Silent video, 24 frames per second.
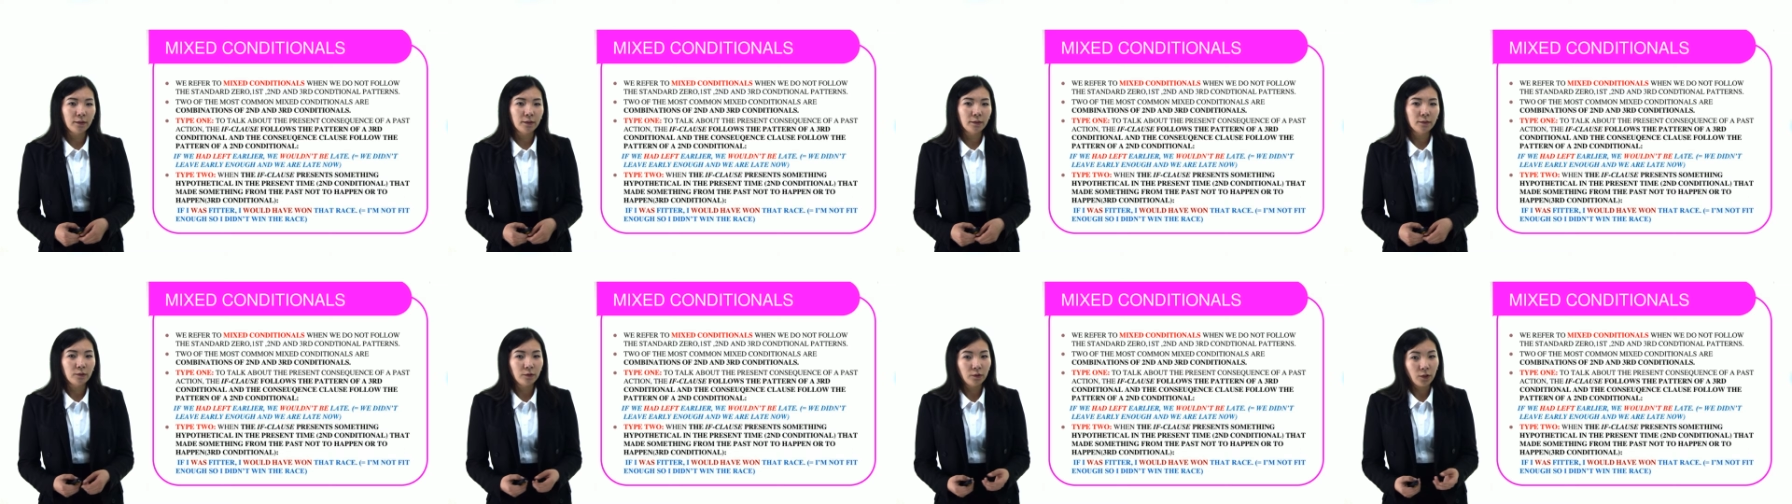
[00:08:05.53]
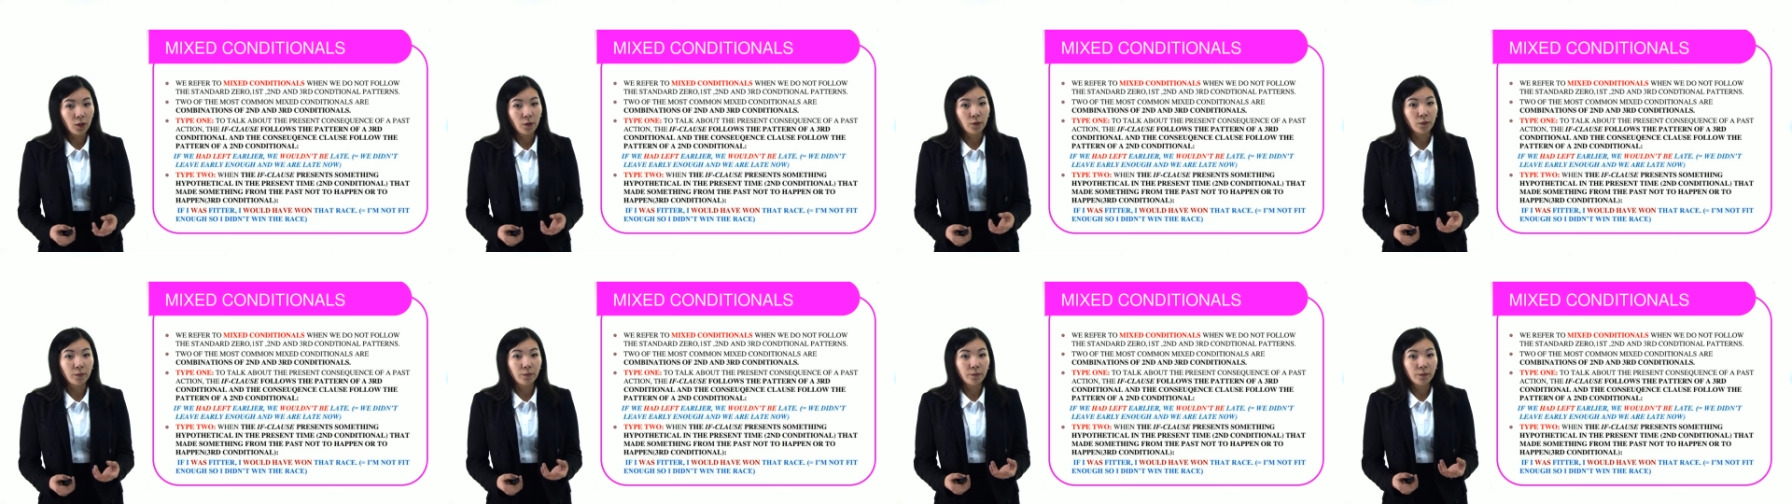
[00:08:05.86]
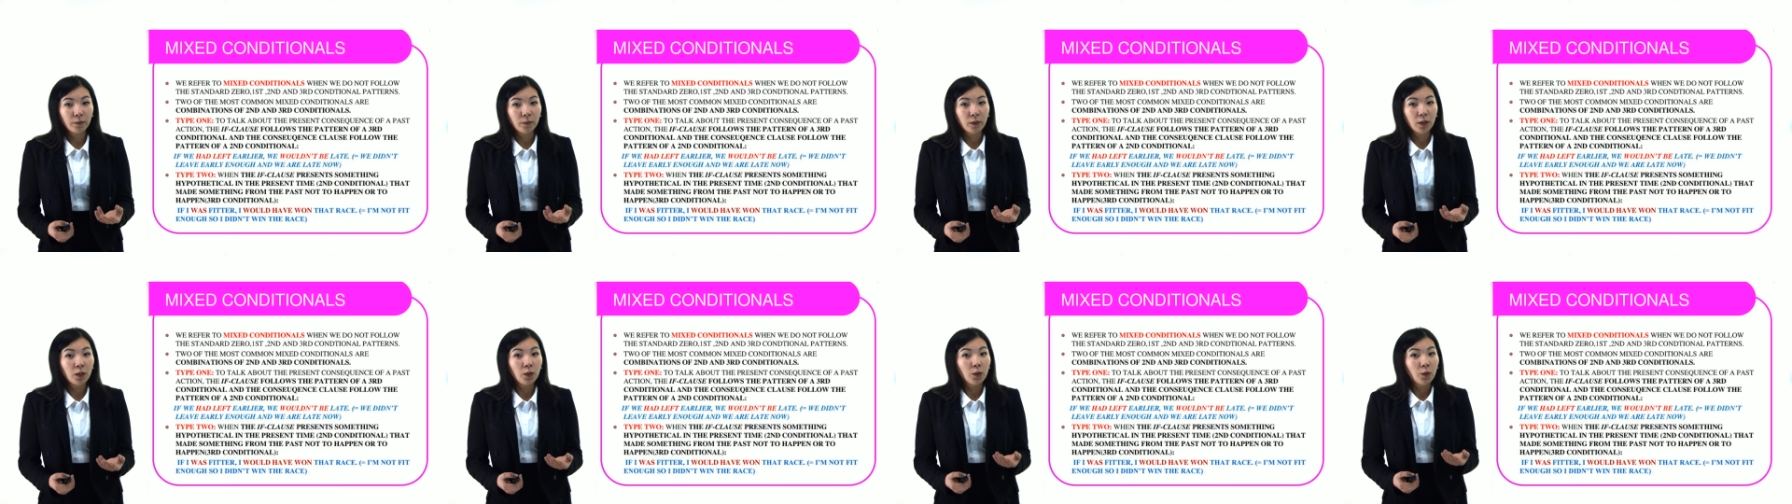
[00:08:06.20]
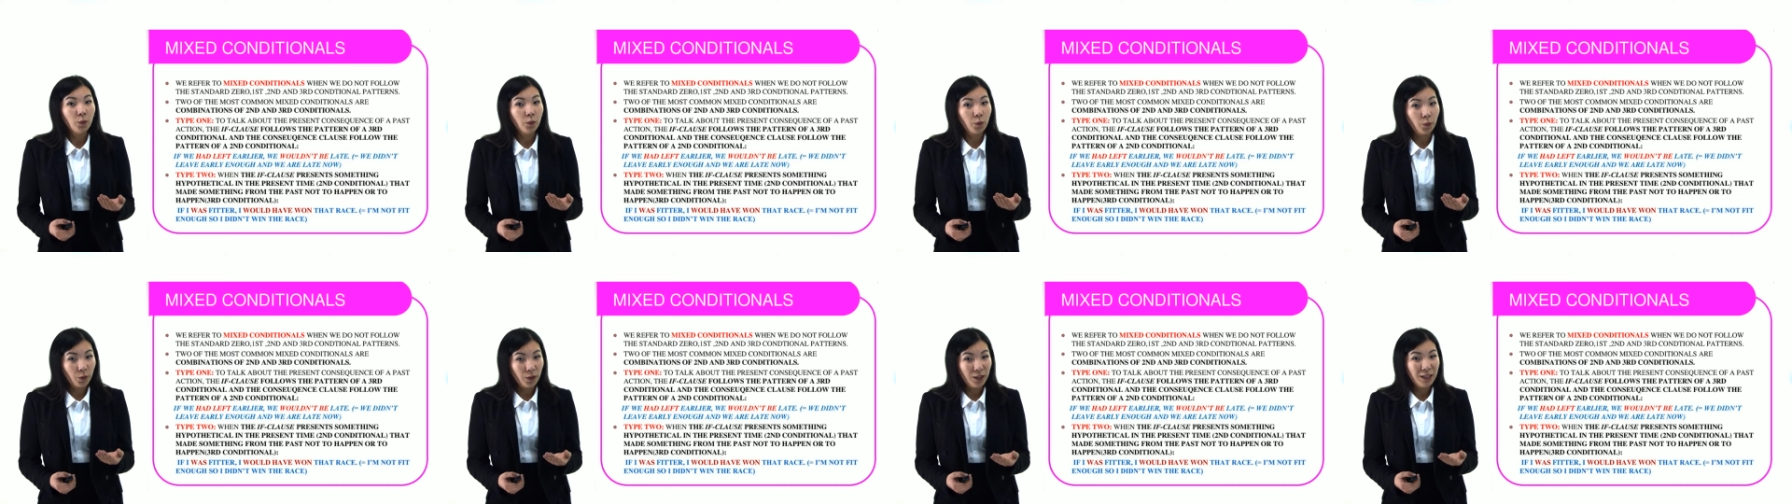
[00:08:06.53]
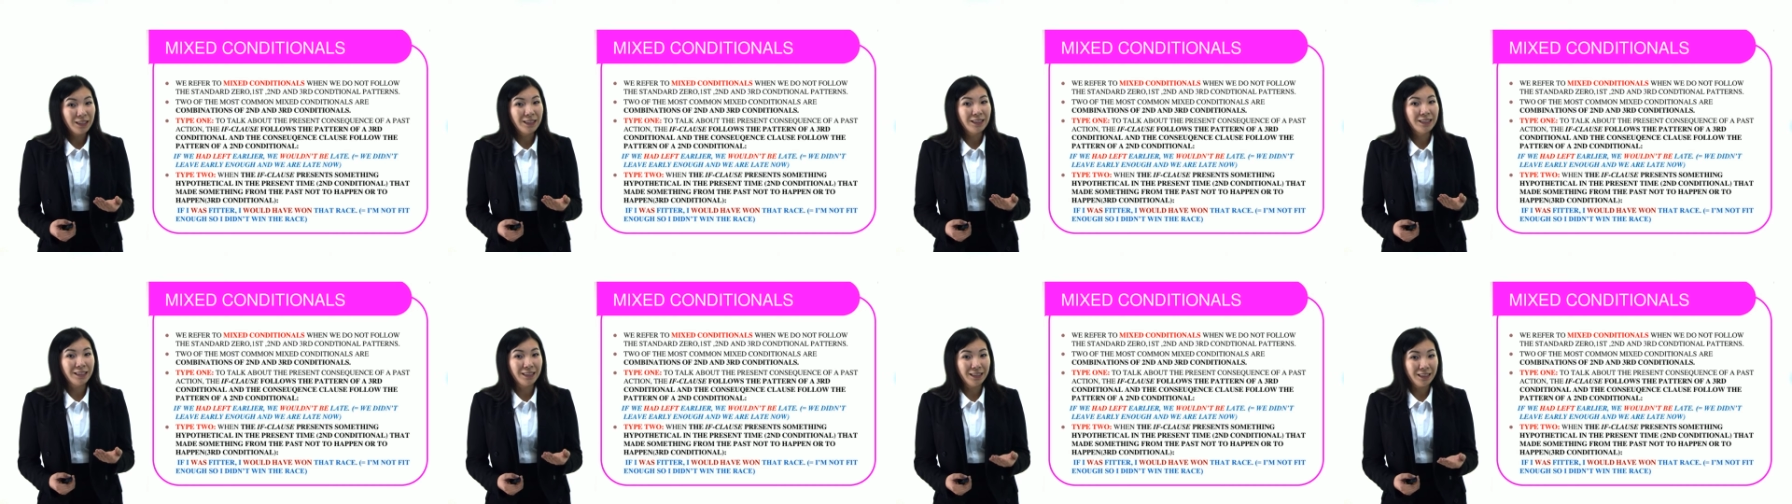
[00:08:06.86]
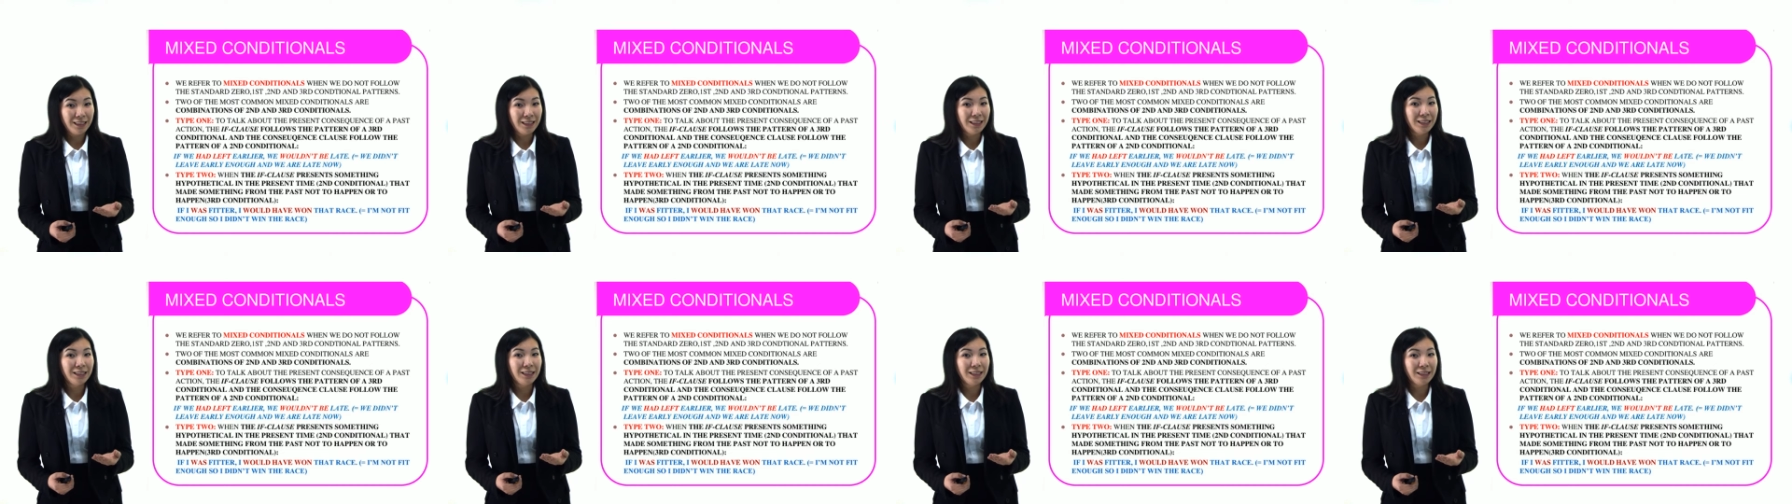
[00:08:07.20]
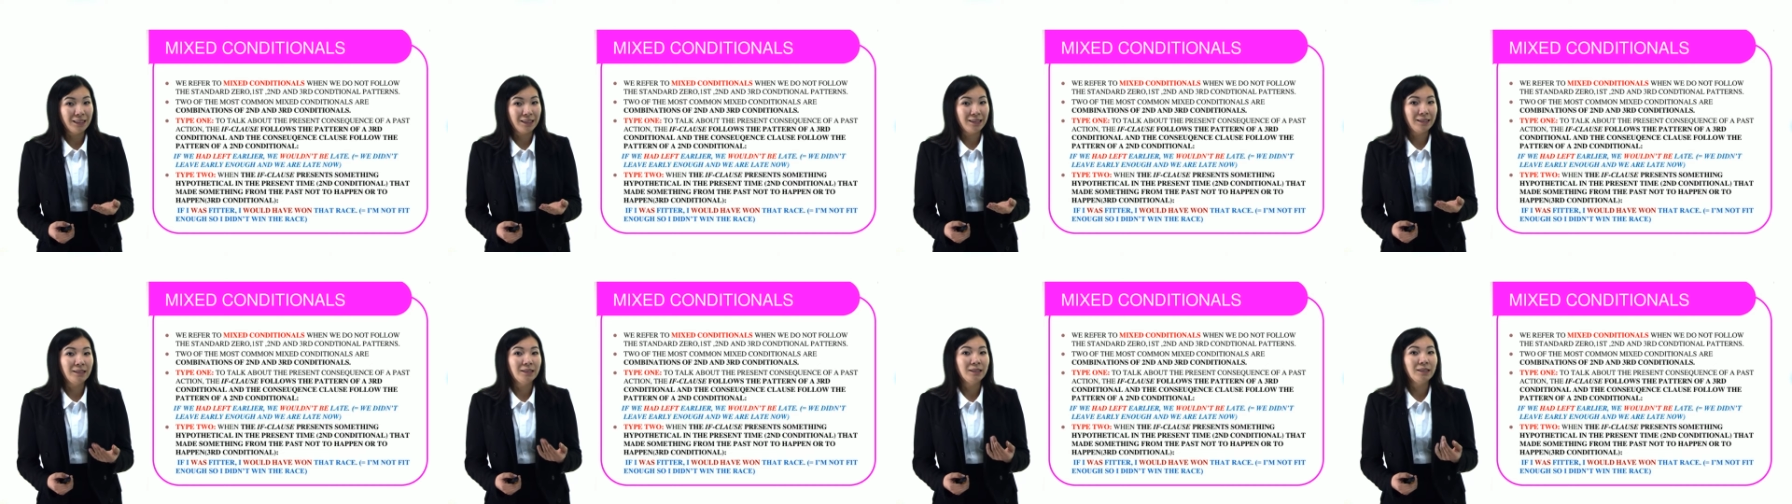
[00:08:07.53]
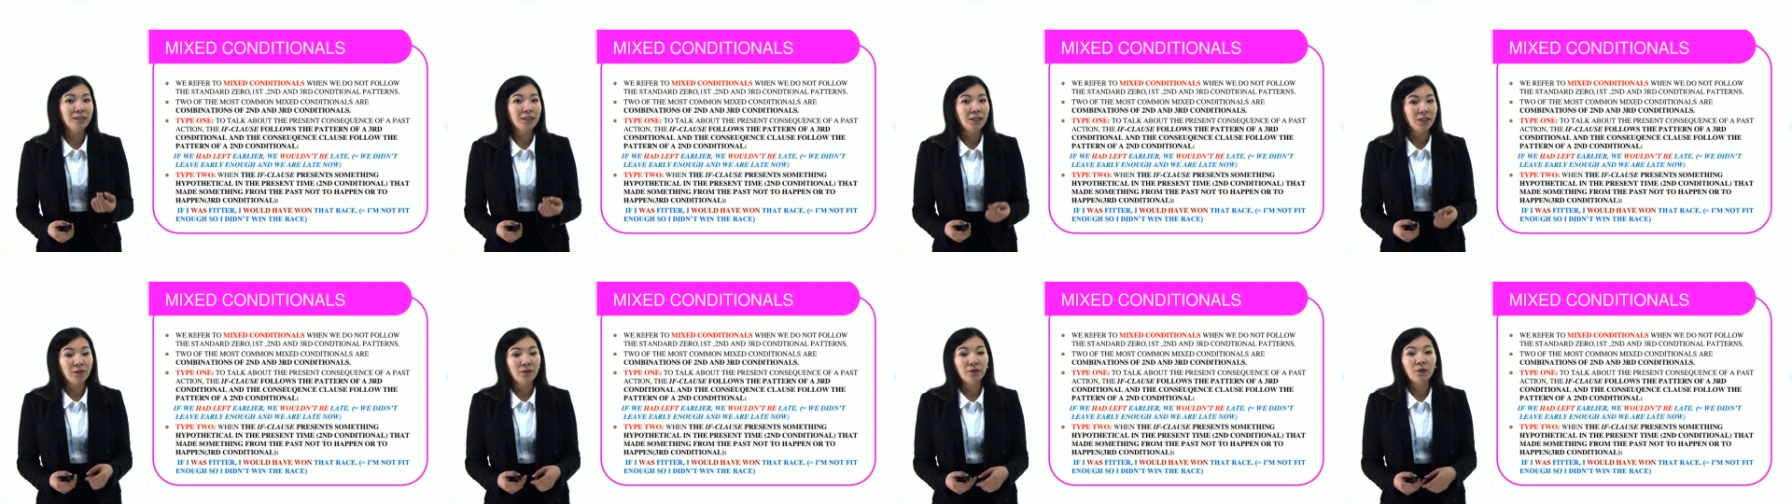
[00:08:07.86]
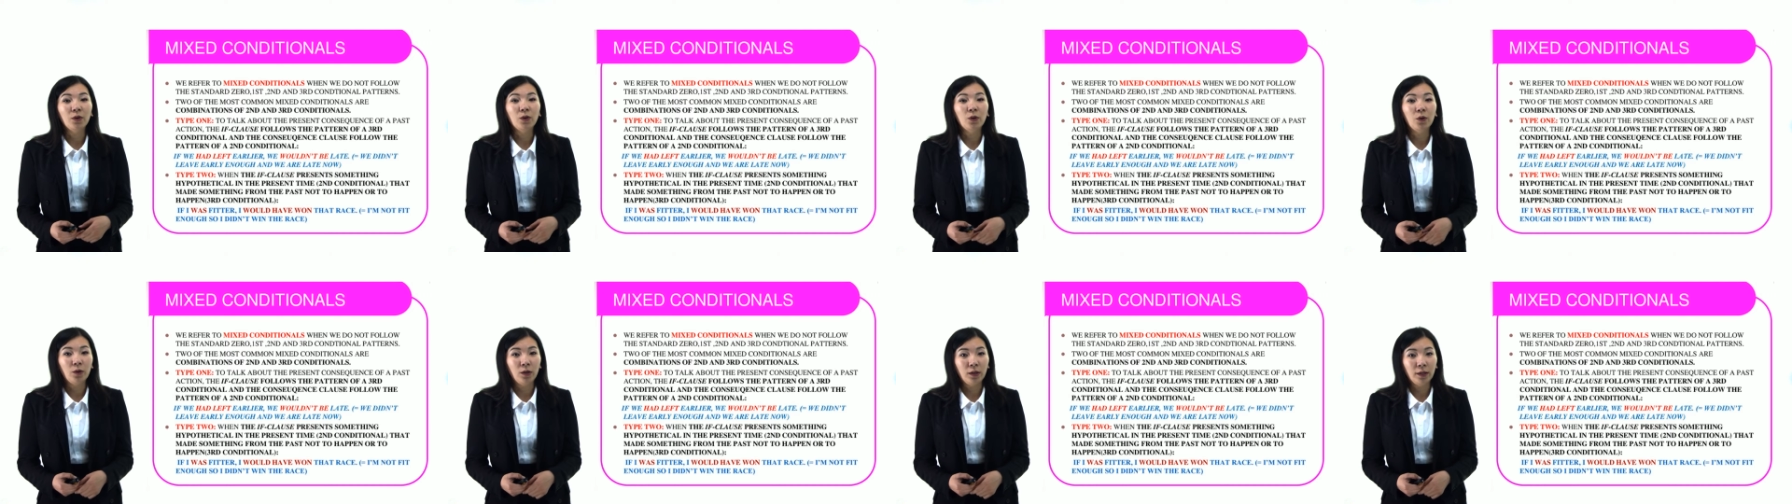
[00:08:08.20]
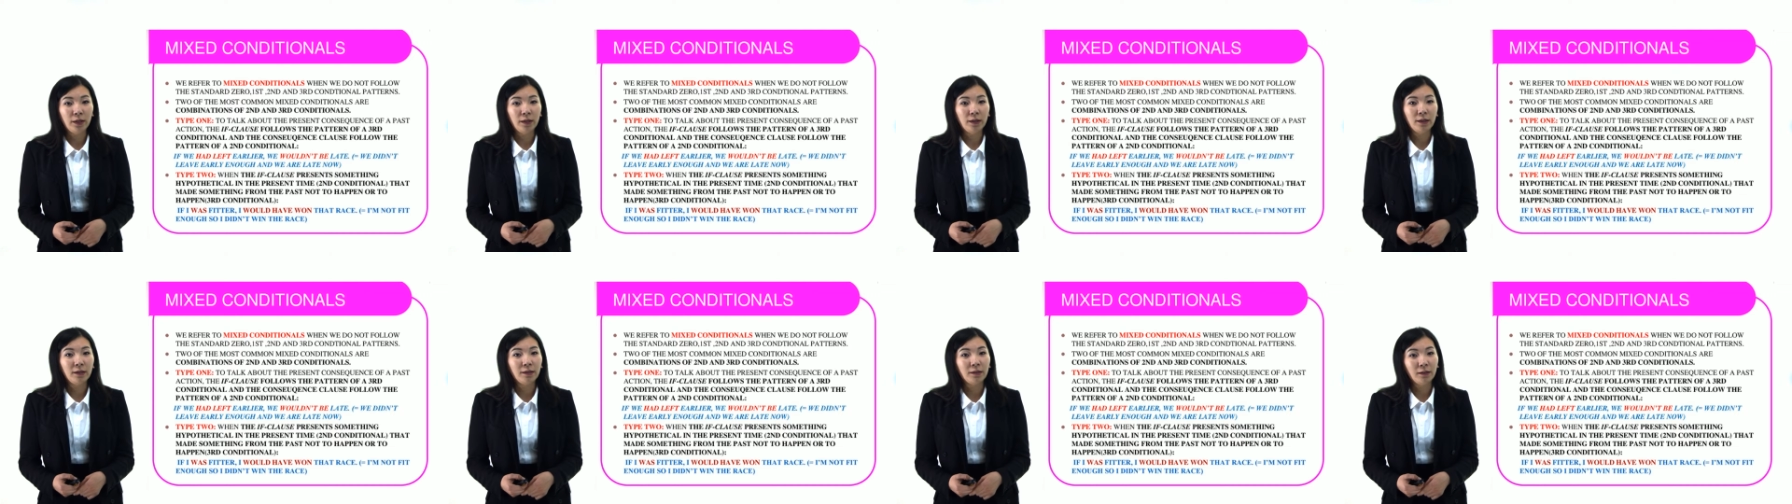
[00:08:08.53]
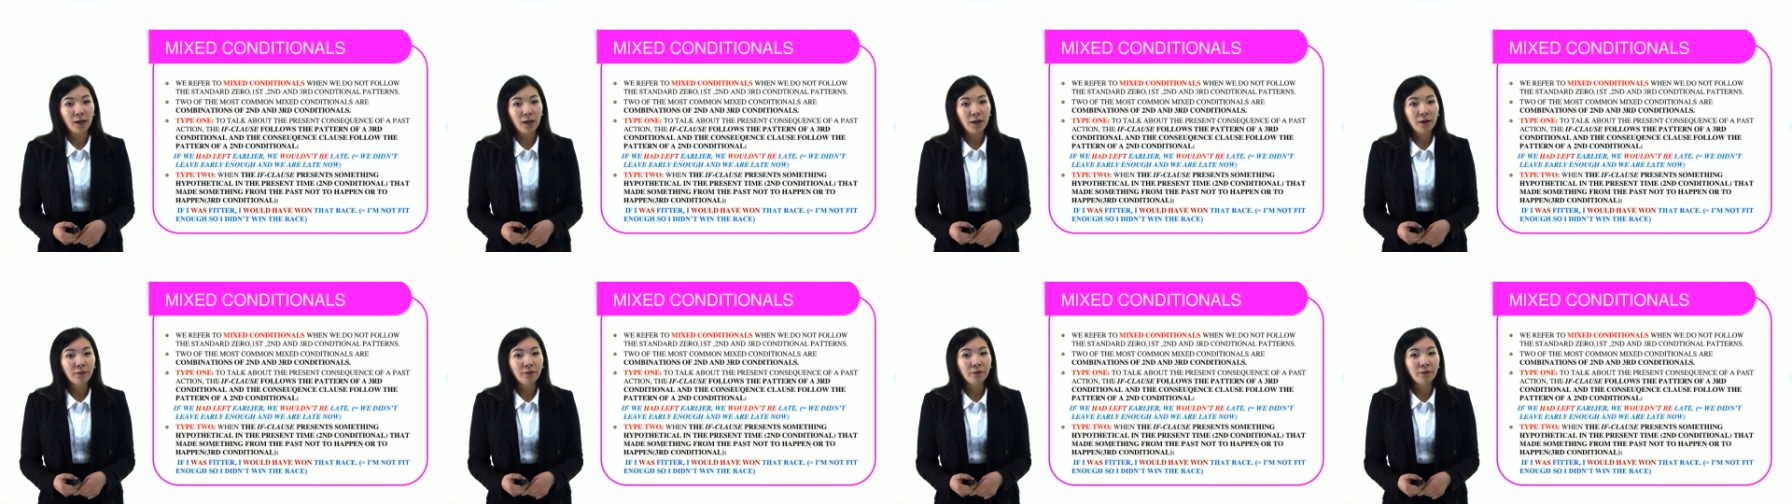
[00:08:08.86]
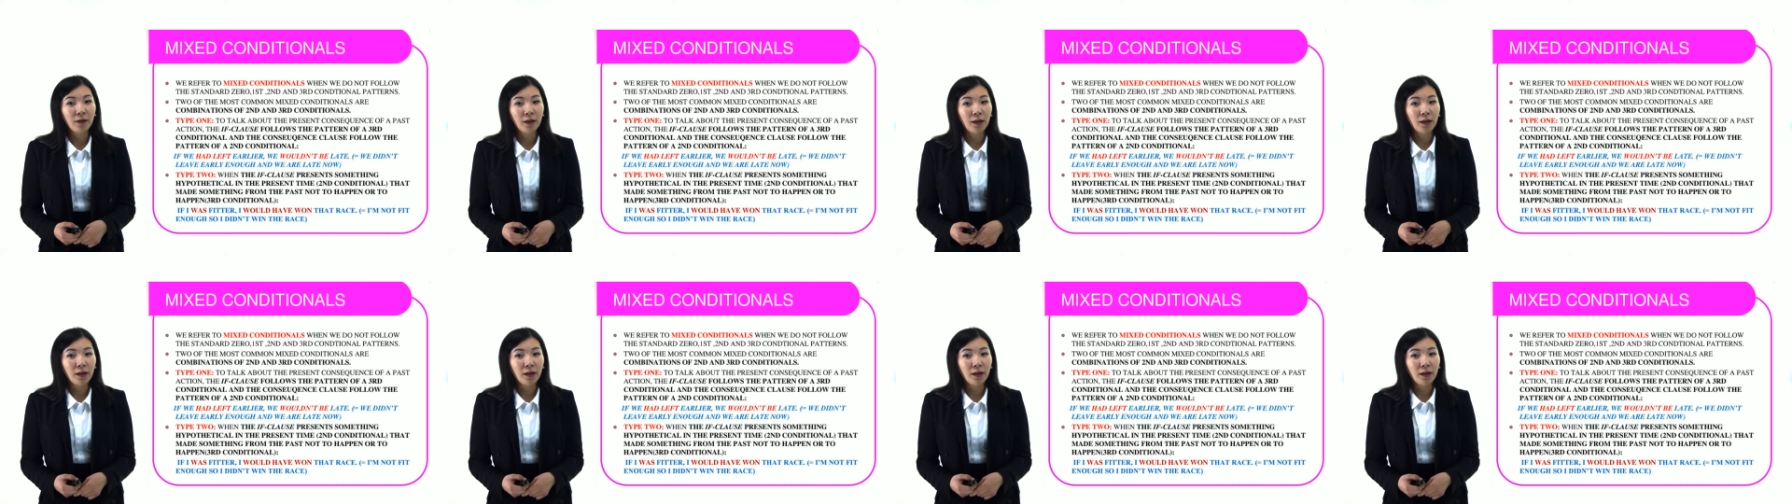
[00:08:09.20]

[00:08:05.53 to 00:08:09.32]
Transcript: So, we didn't leave earlier enough